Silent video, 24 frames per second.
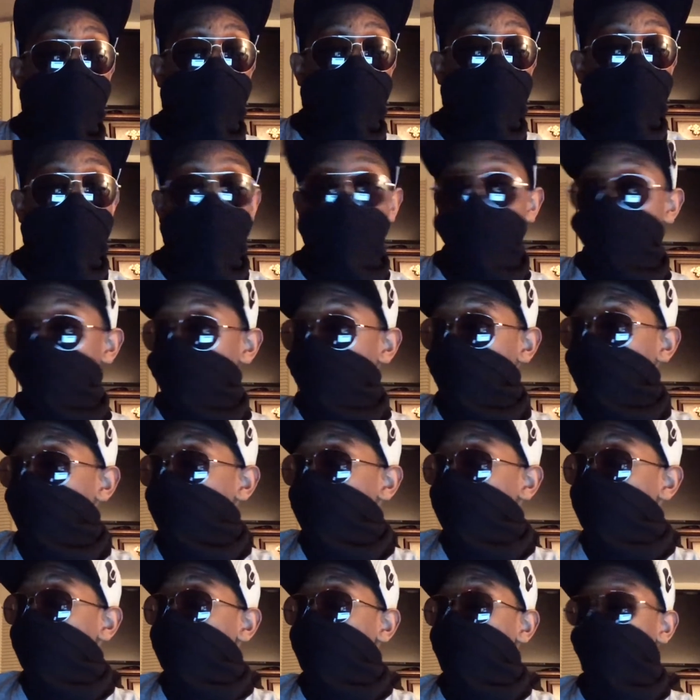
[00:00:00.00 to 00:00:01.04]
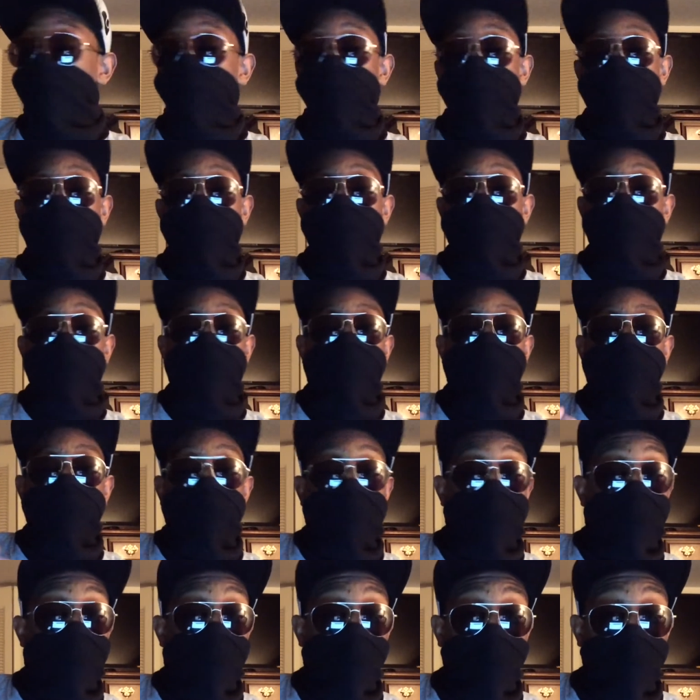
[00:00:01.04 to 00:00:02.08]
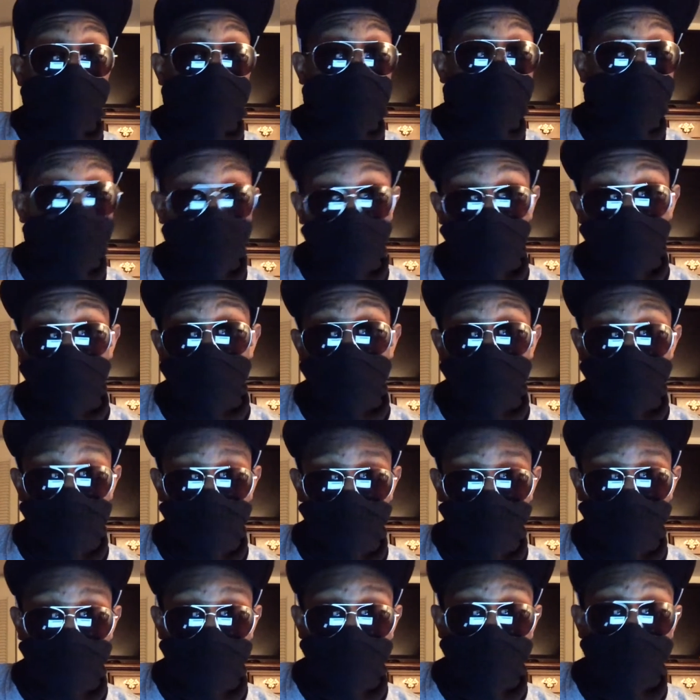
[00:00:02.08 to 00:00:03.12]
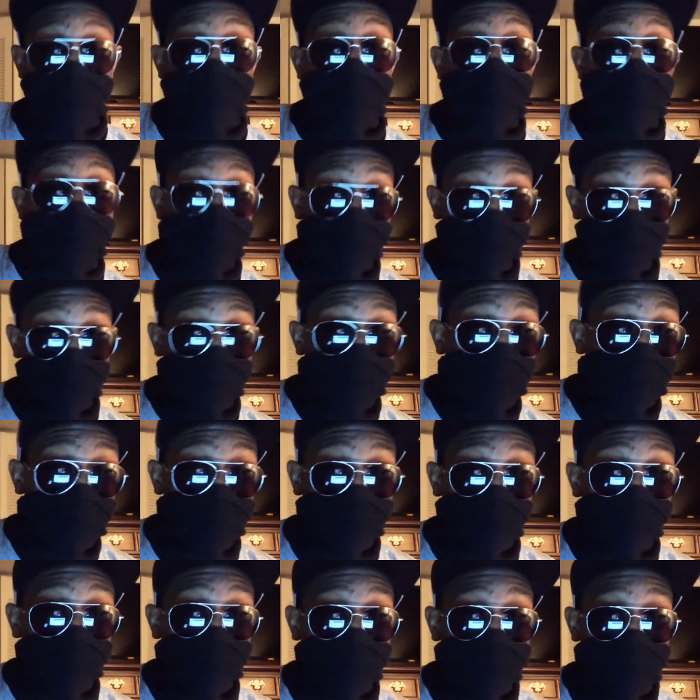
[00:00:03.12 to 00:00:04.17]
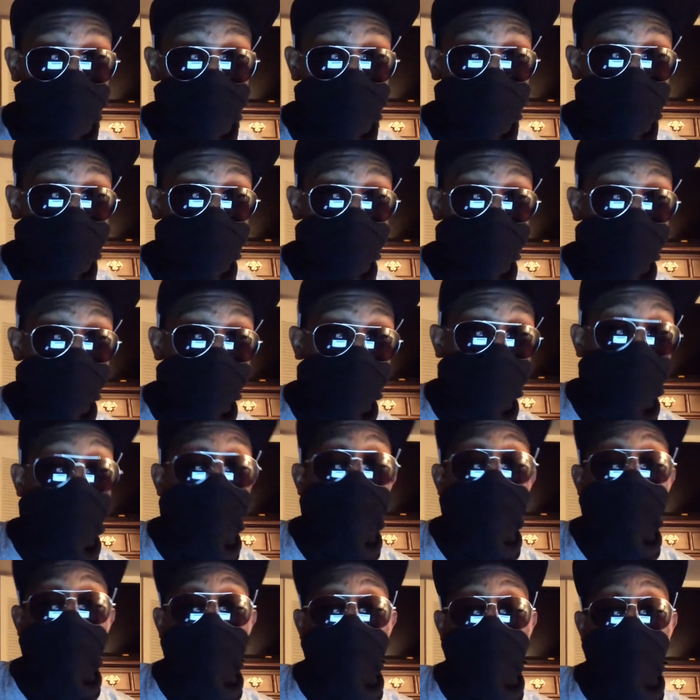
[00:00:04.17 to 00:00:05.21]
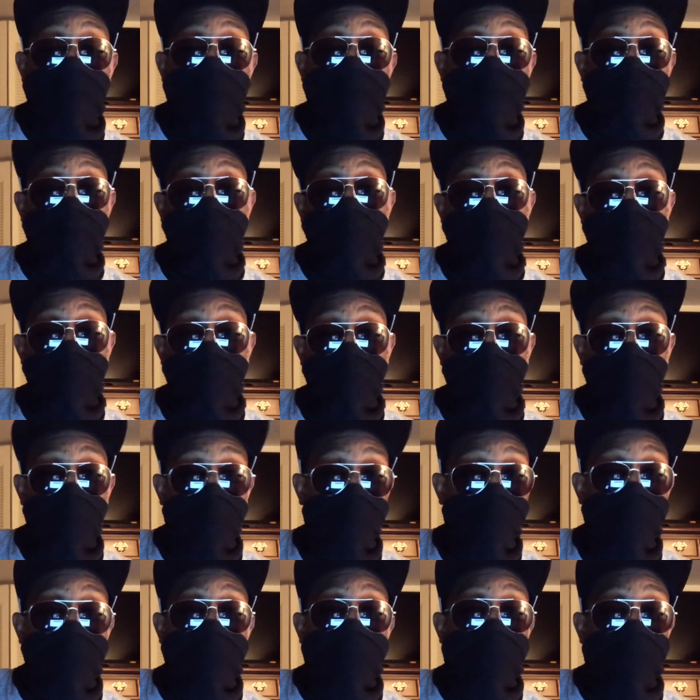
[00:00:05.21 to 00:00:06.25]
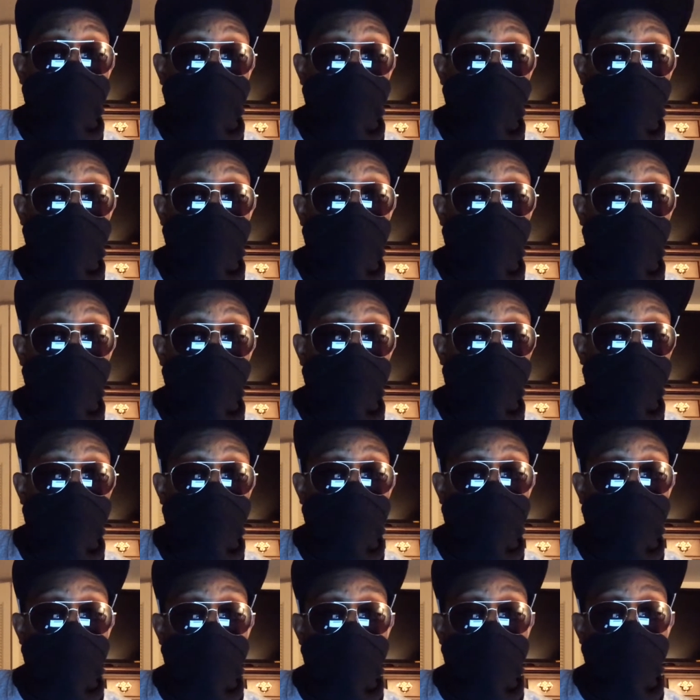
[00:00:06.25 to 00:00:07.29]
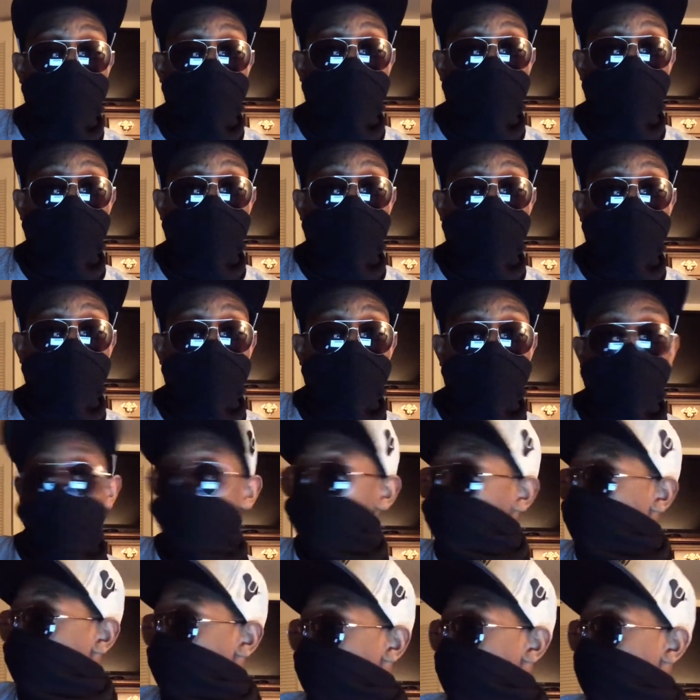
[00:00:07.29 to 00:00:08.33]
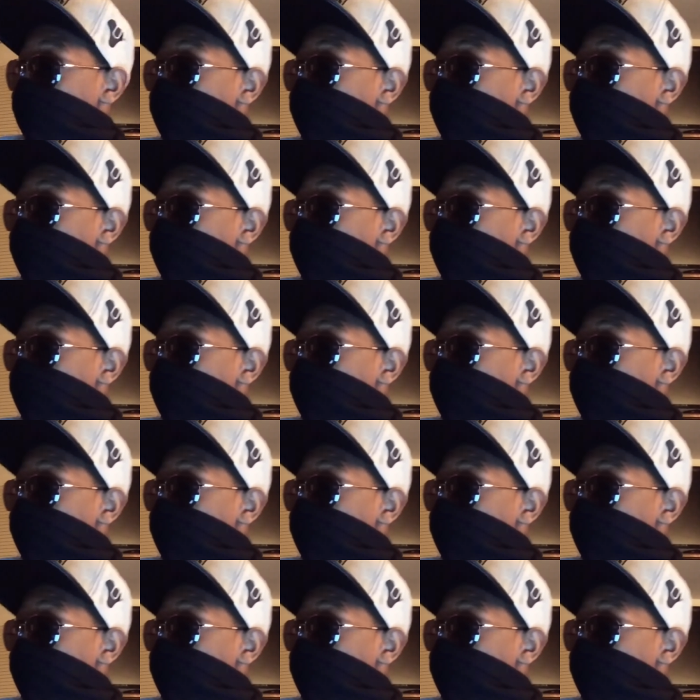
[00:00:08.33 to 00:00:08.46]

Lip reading: I don't feel like looking for the pictures now, but I have old pictures of my art. Actually, matter